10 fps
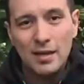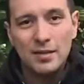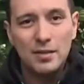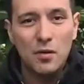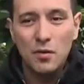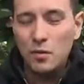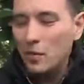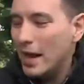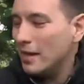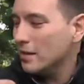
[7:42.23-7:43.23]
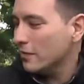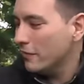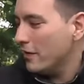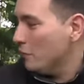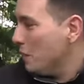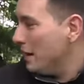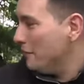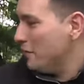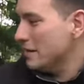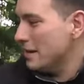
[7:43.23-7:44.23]
So we had a we had a
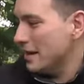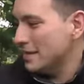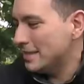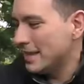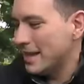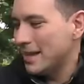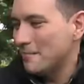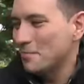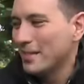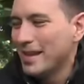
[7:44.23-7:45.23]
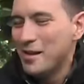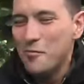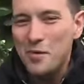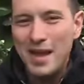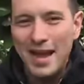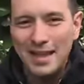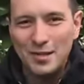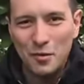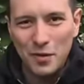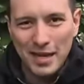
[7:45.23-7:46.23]
very nice um, we
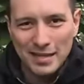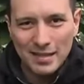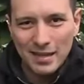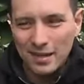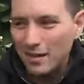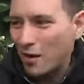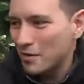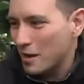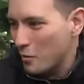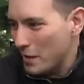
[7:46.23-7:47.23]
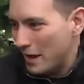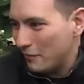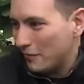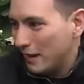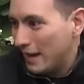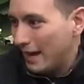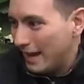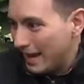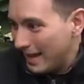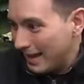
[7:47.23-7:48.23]
had great oh now we have
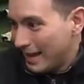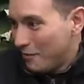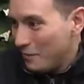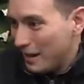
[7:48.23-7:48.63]
we